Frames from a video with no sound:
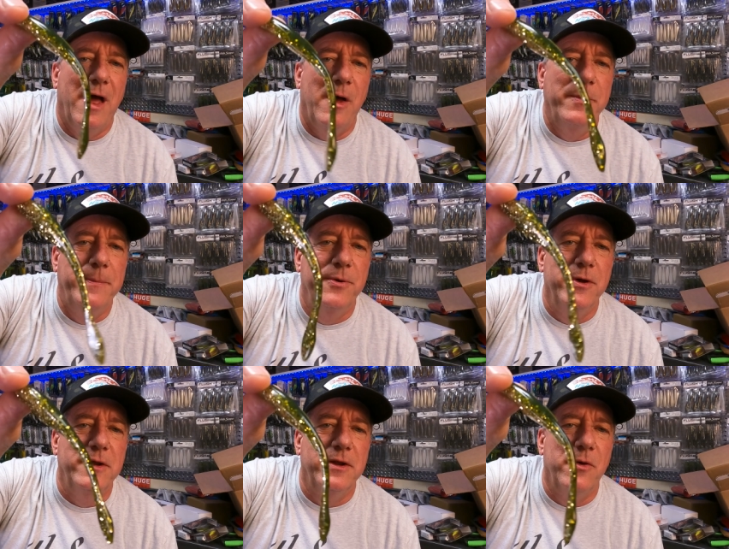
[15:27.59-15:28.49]
I'll be
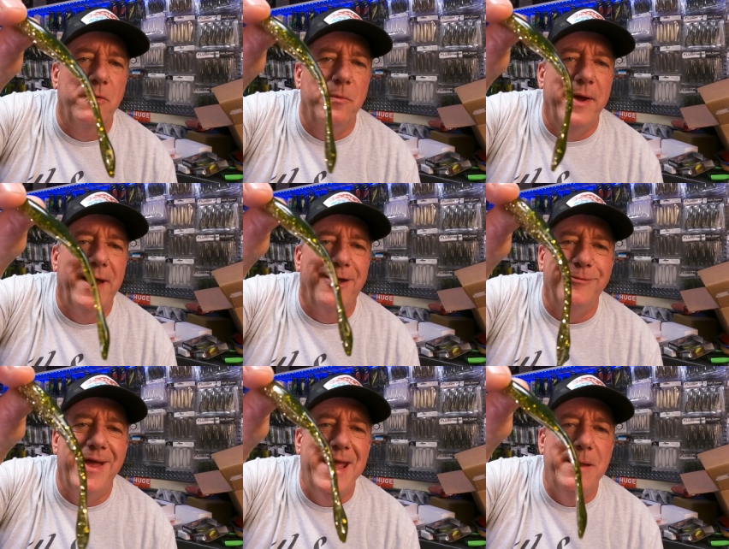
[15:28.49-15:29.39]
putting it on
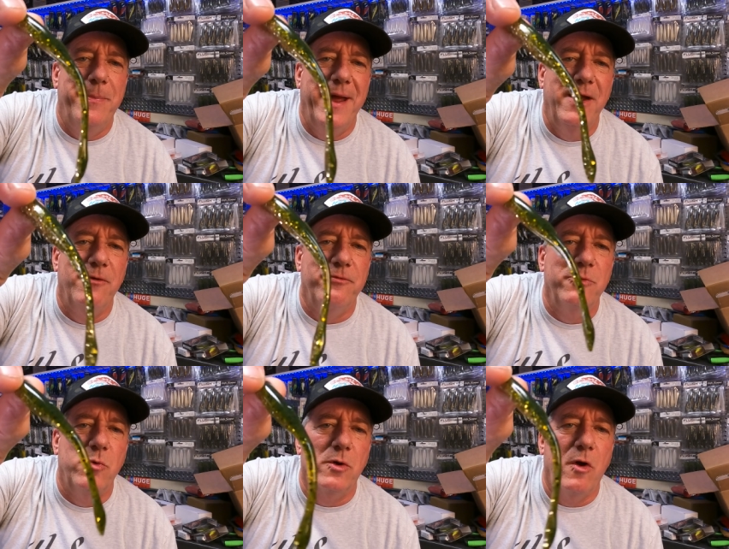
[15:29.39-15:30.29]
about 8 pound
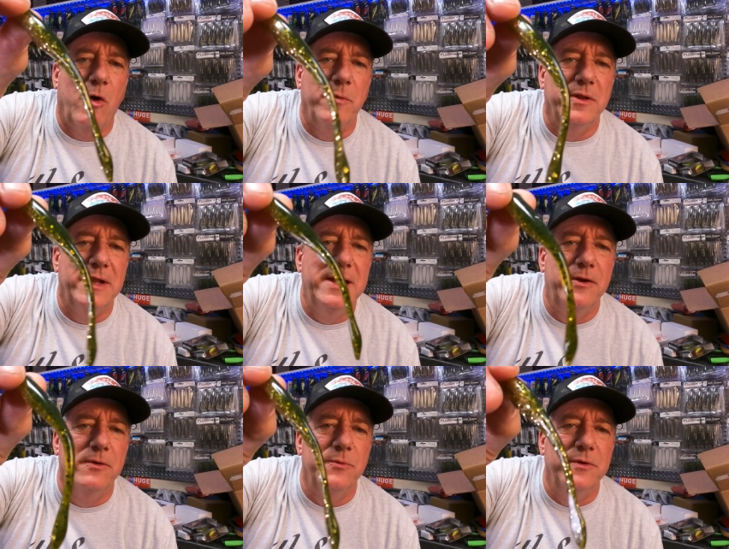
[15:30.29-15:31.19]
fluorocarbon
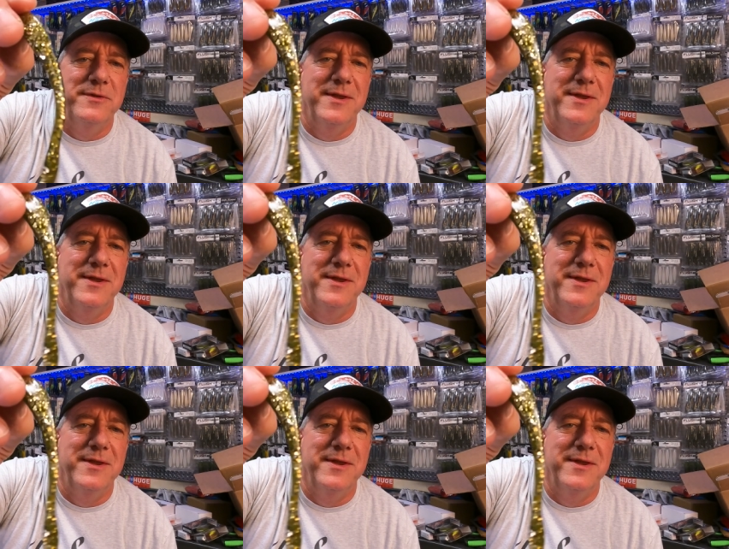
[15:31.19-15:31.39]
leader with